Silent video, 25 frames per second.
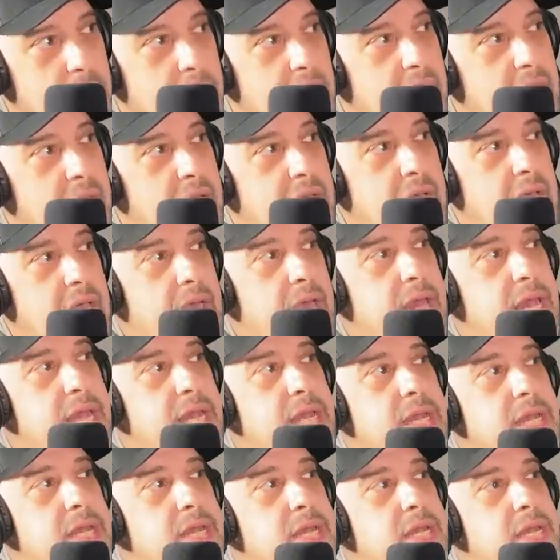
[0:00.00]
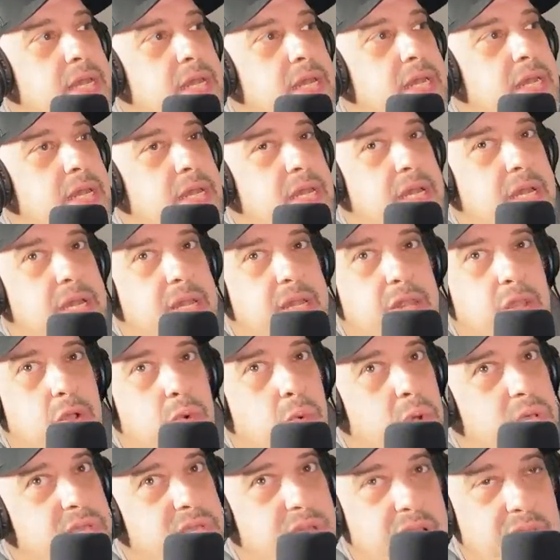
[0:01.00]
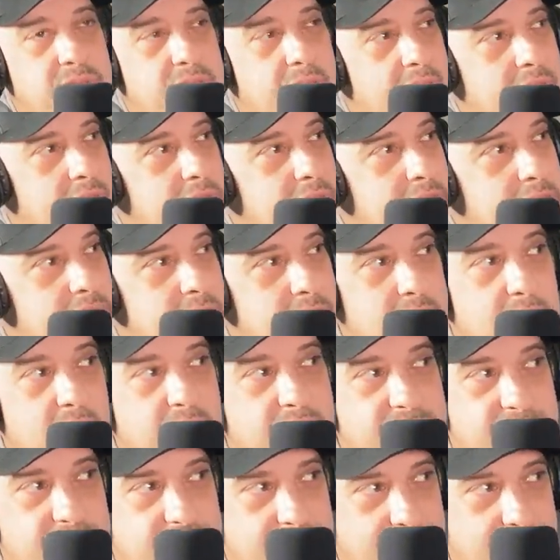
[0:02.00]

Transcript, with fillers: and there wasn't a lot of love